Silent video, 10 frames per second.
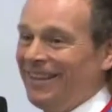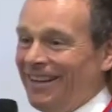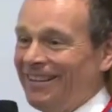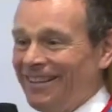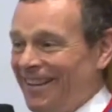
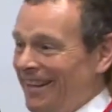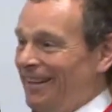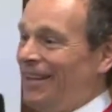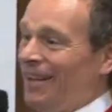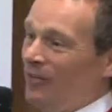And at
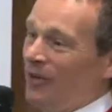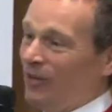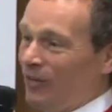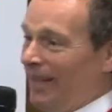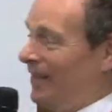that, there, we've
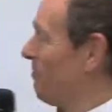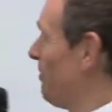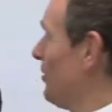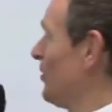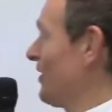got the
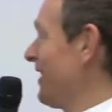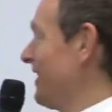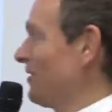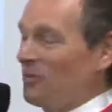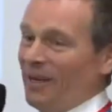
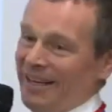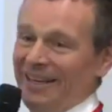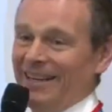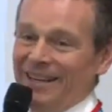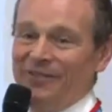computerized
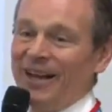way of